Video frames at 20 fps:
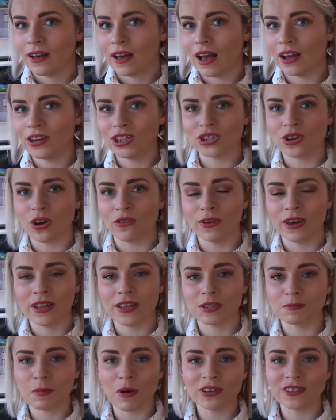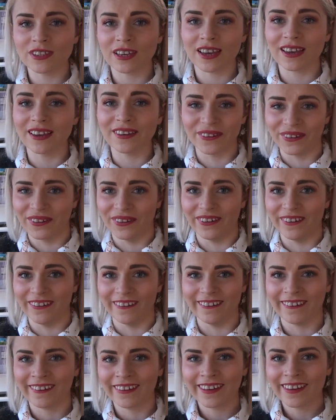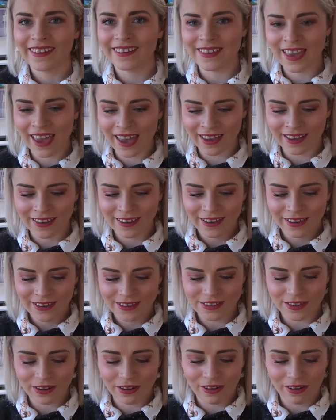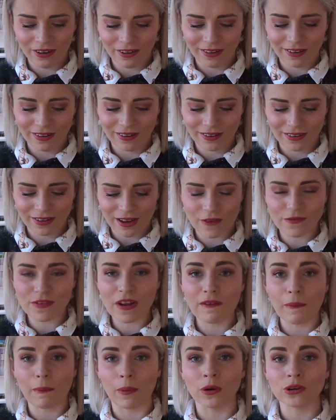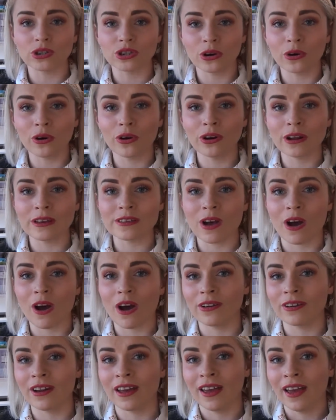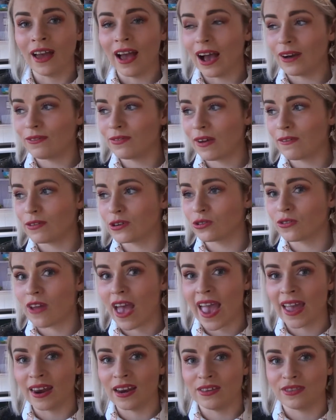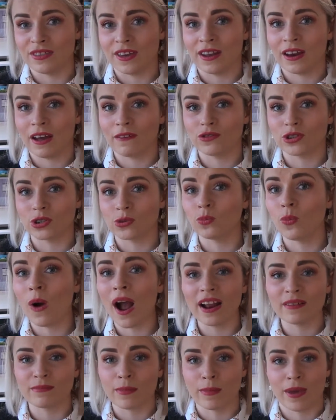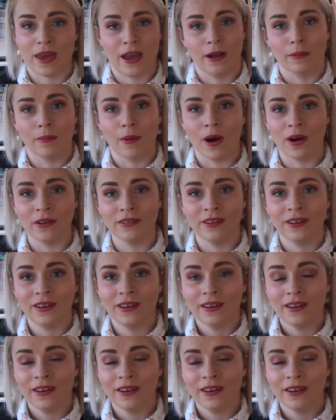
I just got really spotty. Yeah. So I've never put toners on, I've never done anything, I've just whacked my makeup on.